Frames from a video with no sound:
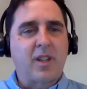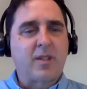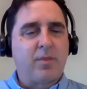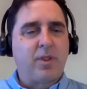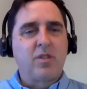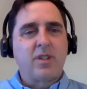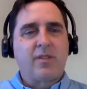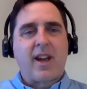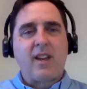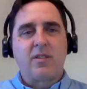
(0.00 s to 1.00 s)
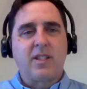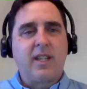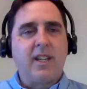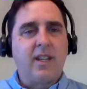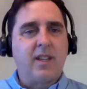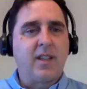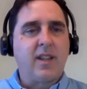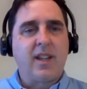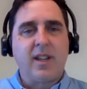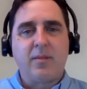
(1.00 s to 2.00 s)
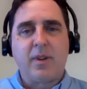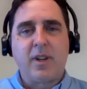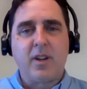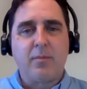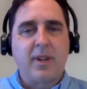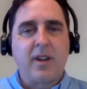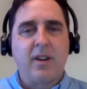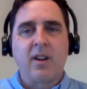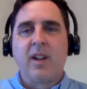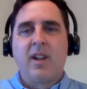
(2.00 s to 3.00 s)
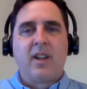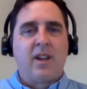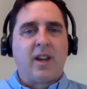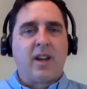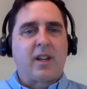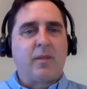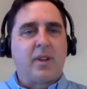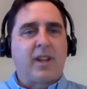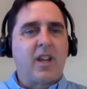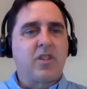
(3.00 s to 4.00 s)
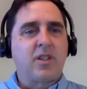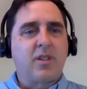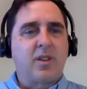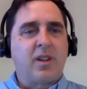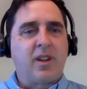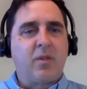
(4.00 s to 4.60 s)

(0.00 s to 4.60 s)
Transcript: explosion of IoT and and peer to peer uh, communication.